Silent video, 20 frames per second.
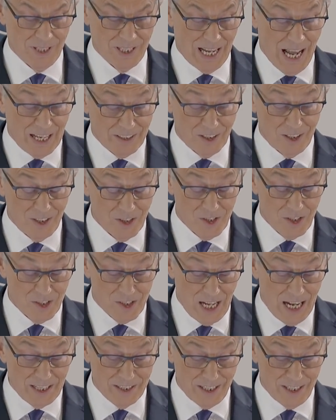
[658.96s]
Candidates are
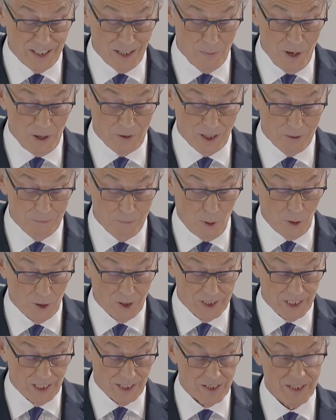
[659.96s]
standing in American
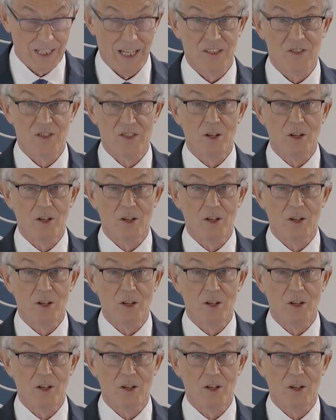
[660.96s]
politics as